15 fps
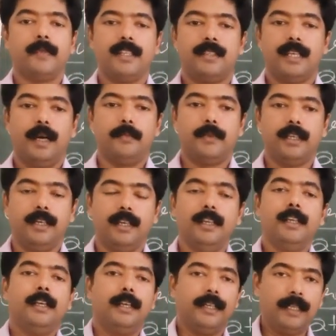the
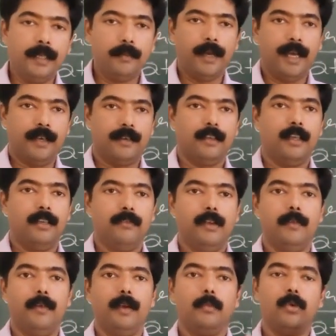chapter demand, and
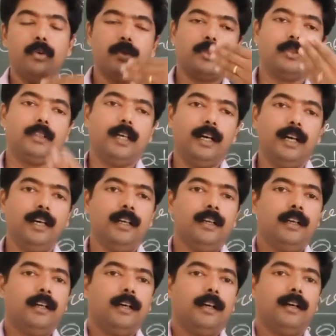we will move to
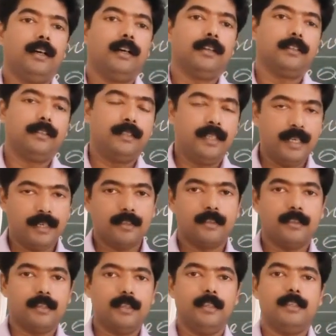the
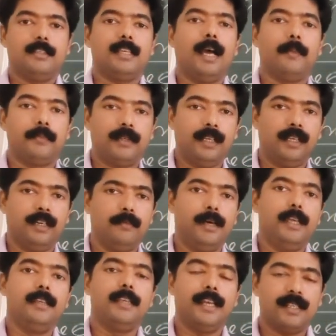next chapter
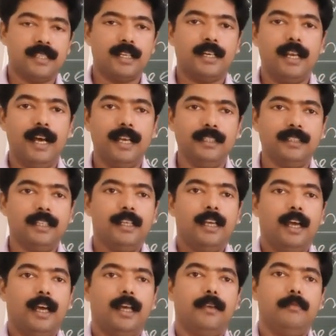by next class,
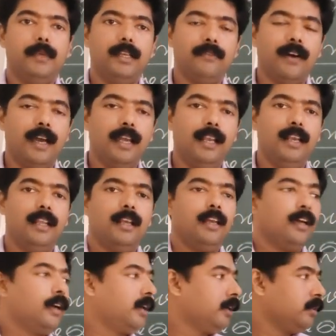and
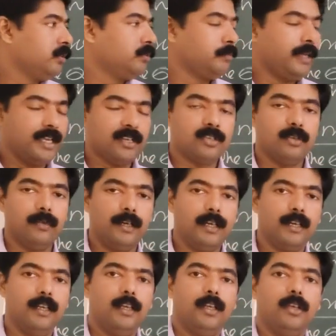meanwhile you make
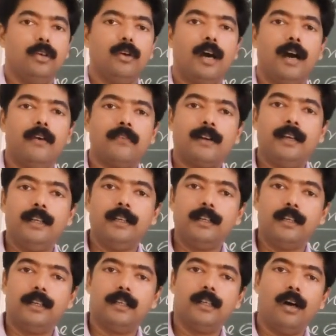sure you have
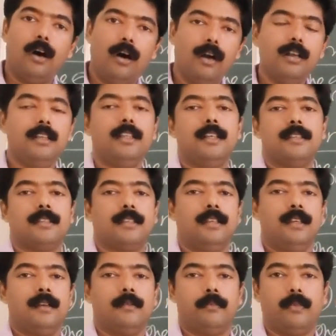cleared all these
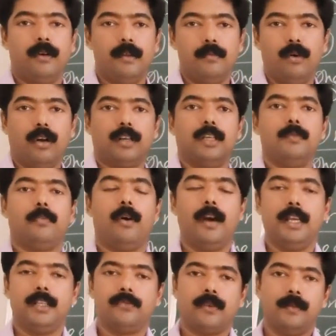important
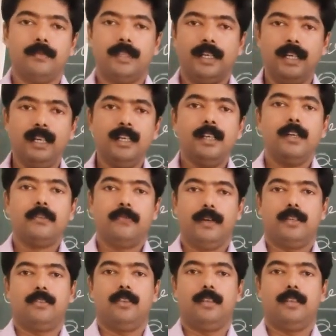points from the first